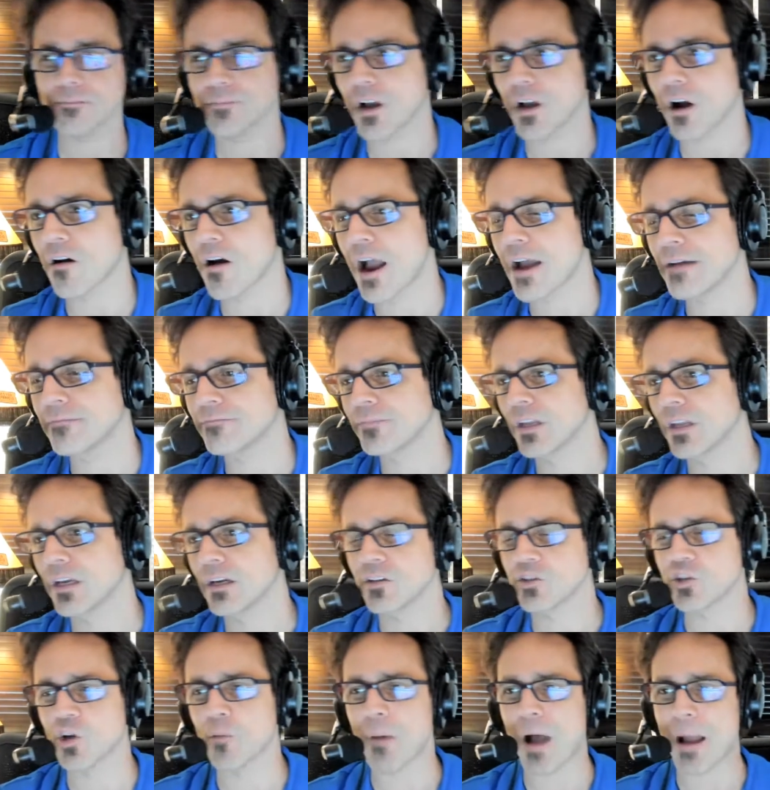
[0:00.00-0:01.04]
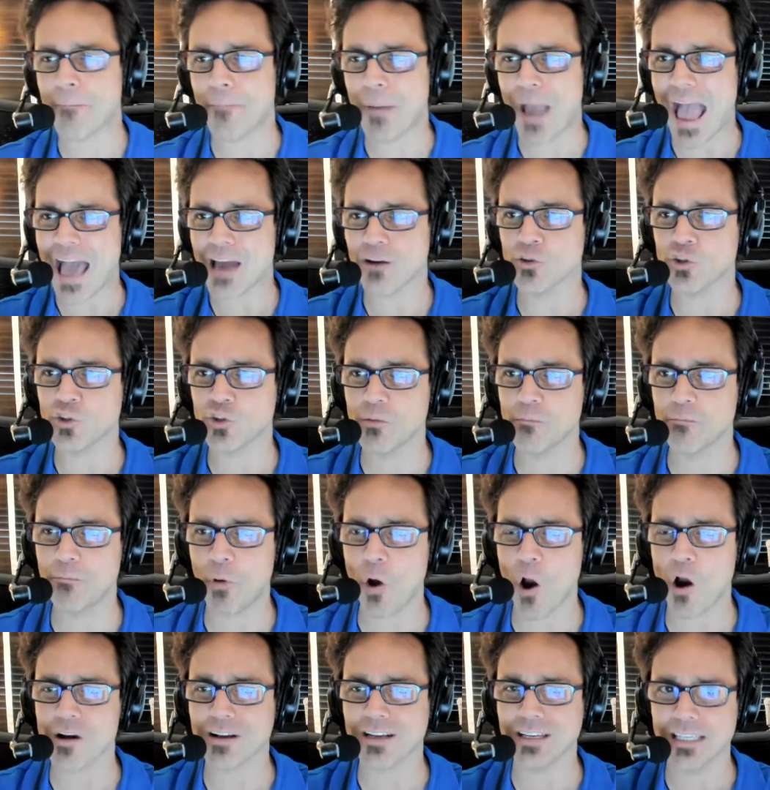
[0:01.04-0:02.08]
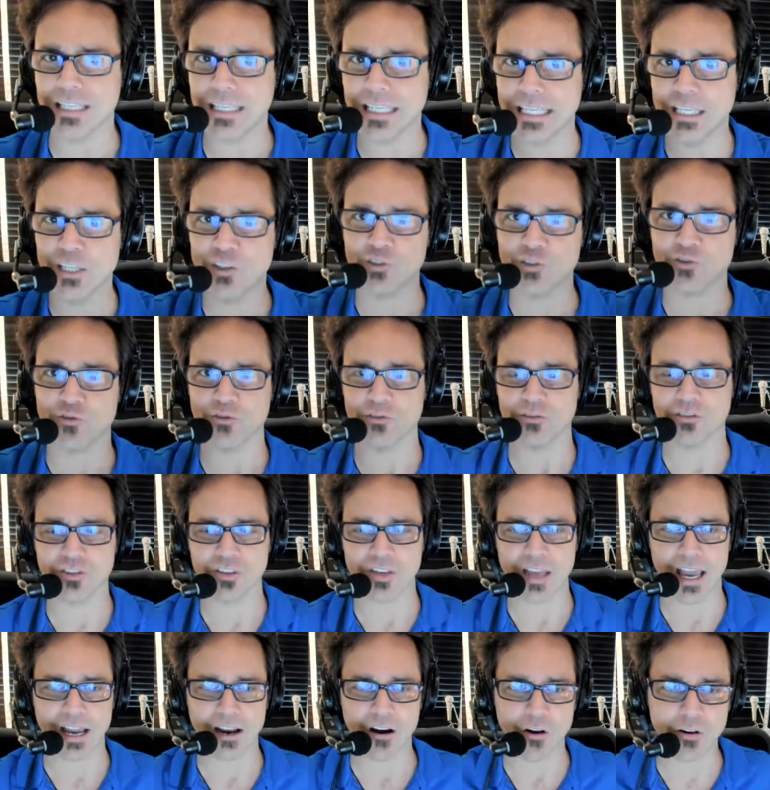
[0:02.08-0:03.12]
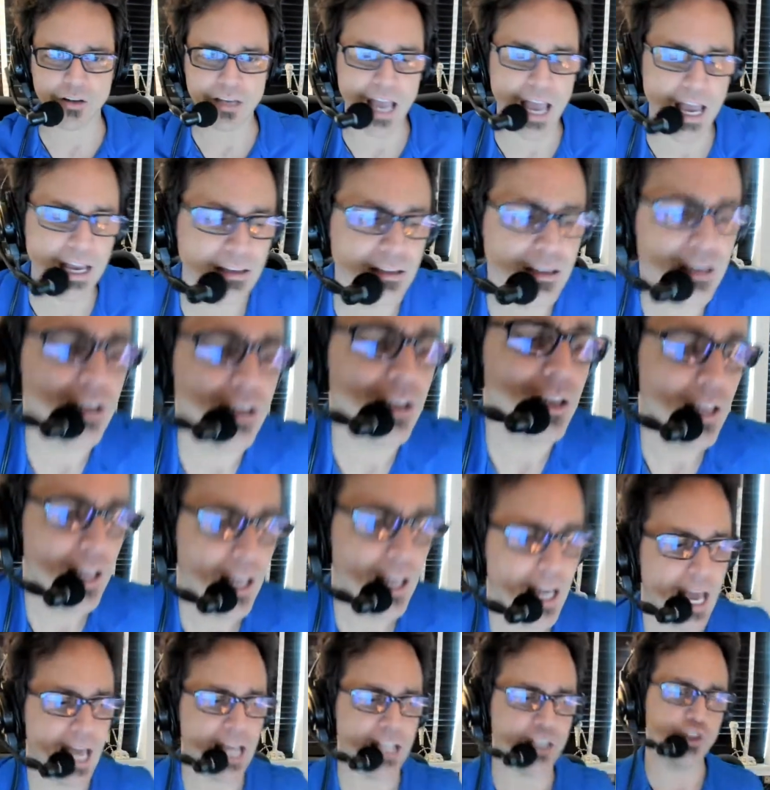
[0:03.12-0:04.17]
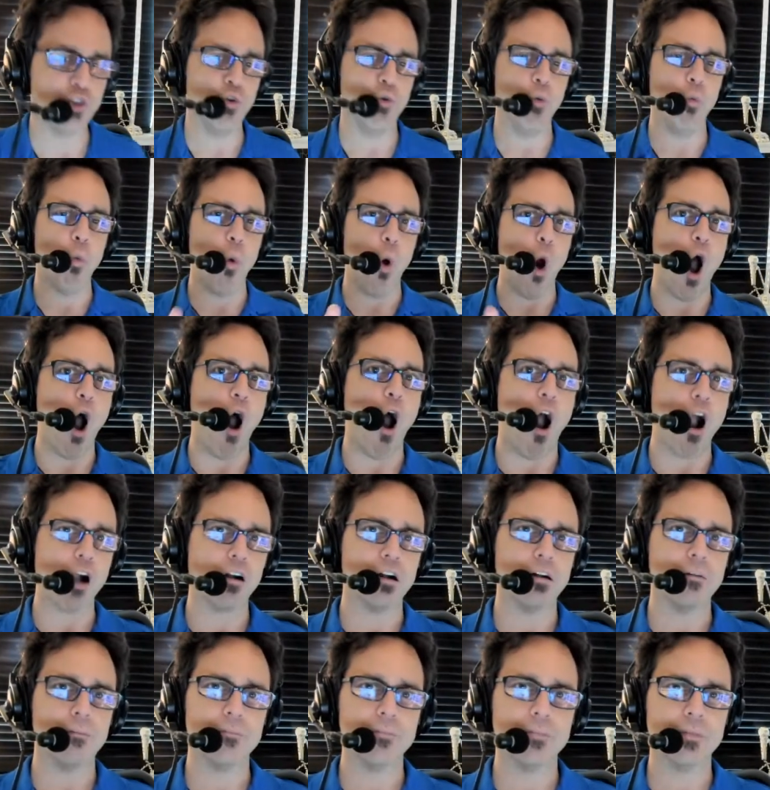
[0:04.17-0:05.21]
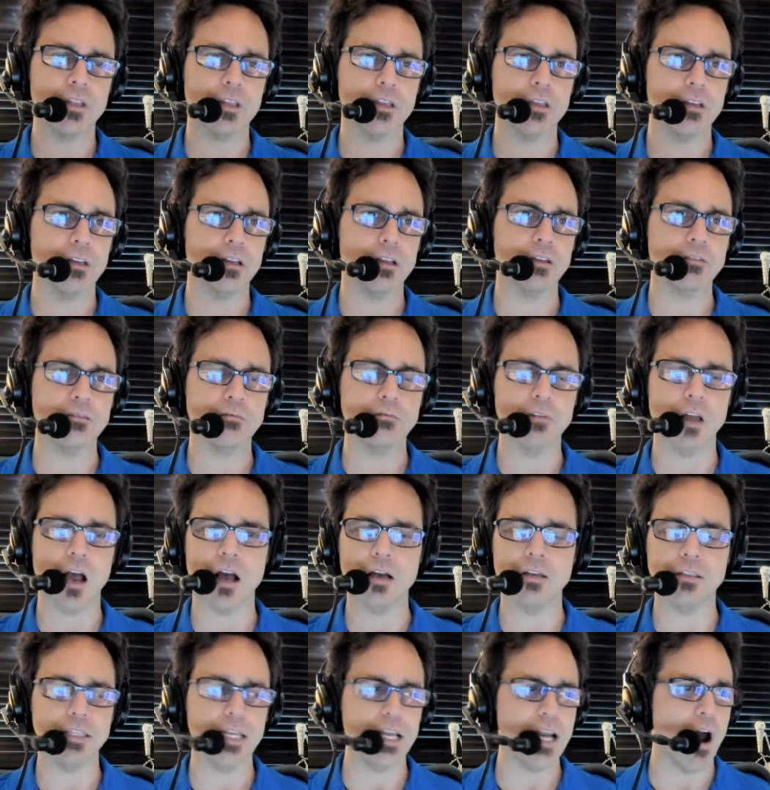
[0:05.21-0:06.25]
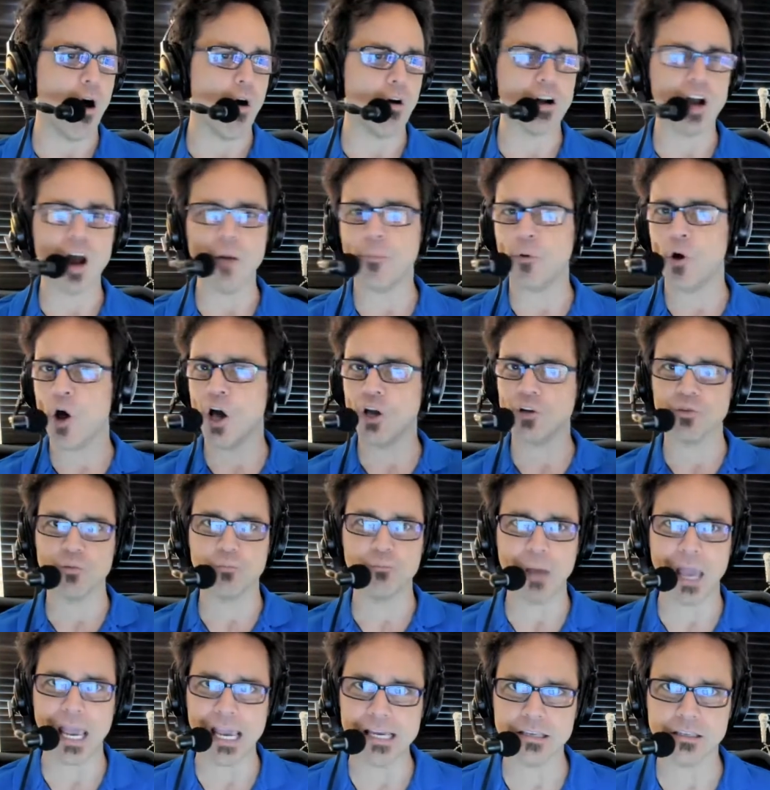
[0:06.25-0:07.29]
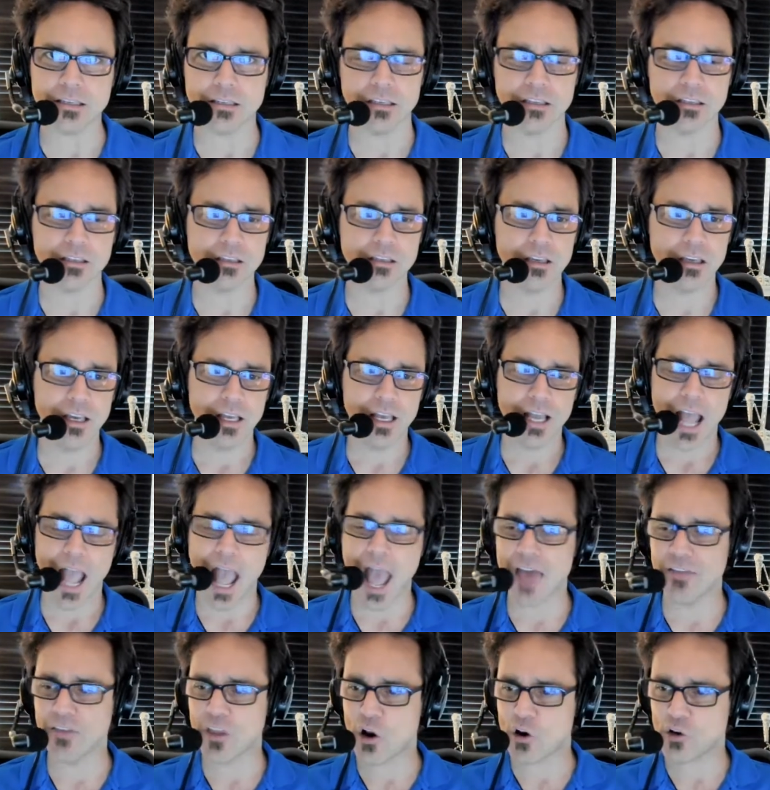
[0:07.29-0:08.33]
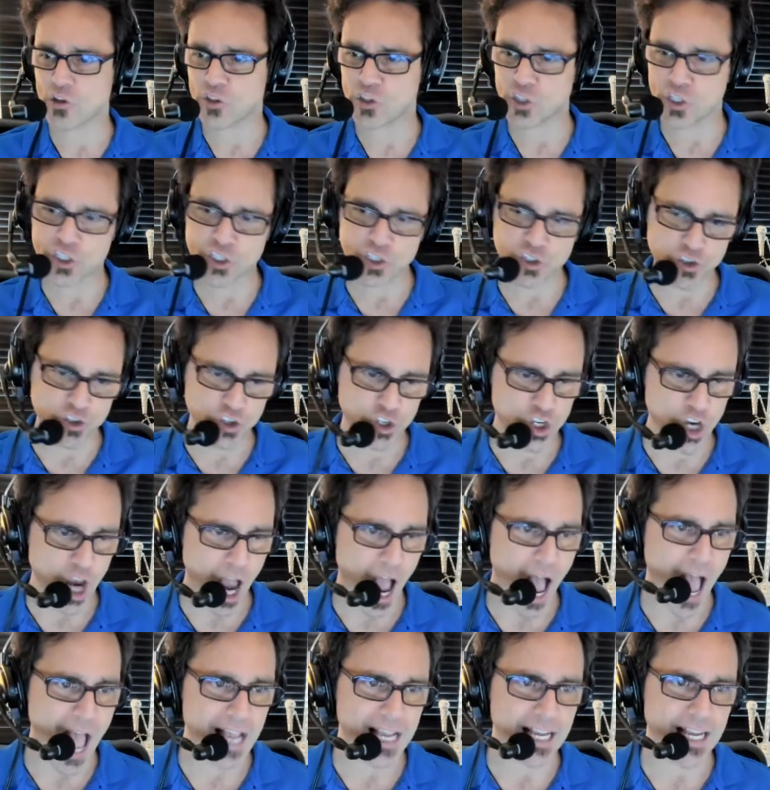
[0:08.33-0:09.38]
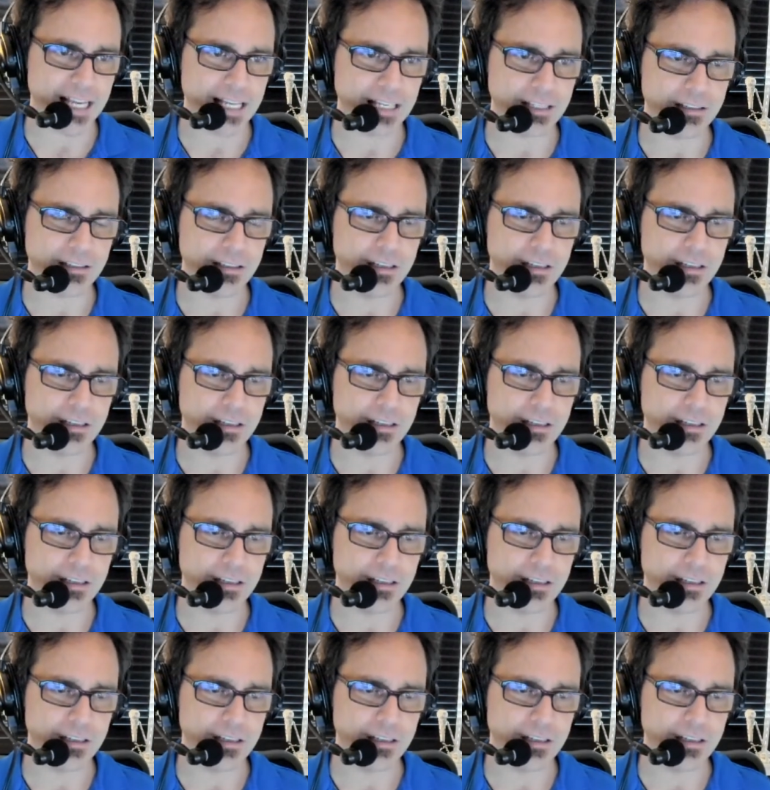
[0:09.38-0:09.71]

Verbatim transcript: All right. Okay. So by Patterson Park in Eastern, say, okay, and okay. you walk, uh, you know, a couple hundred paces, and there's this giant